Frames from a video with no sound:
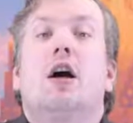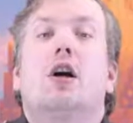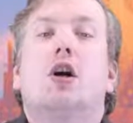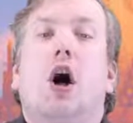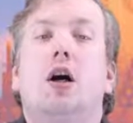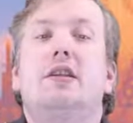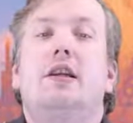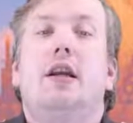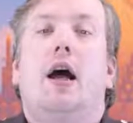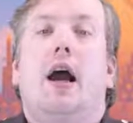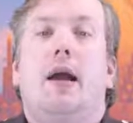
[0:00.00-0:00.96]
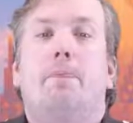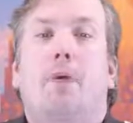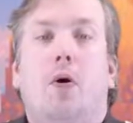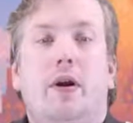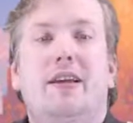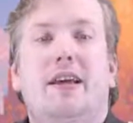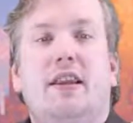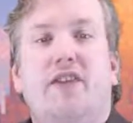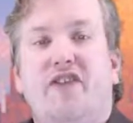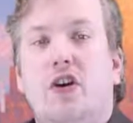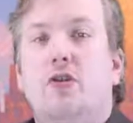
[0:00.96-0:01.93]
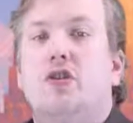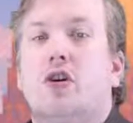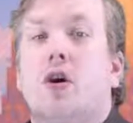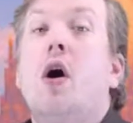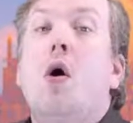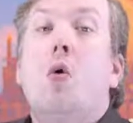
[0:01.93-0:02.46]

causing a point in the future